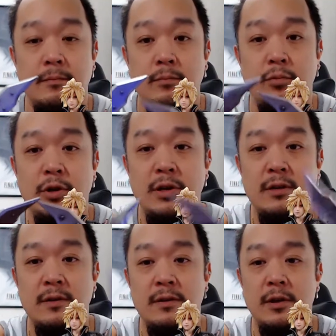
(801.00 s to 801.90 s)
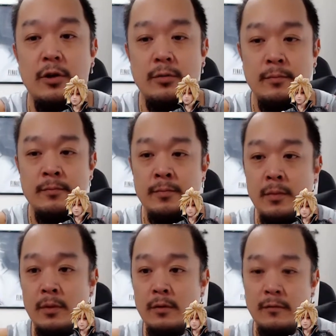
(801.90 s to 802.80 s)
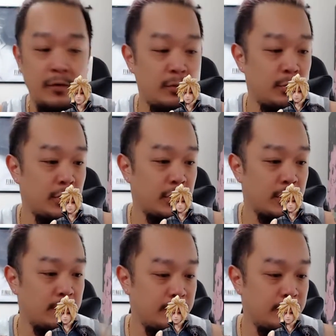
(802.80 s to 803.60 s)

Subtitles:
Pretty good detail. Feel pretty good.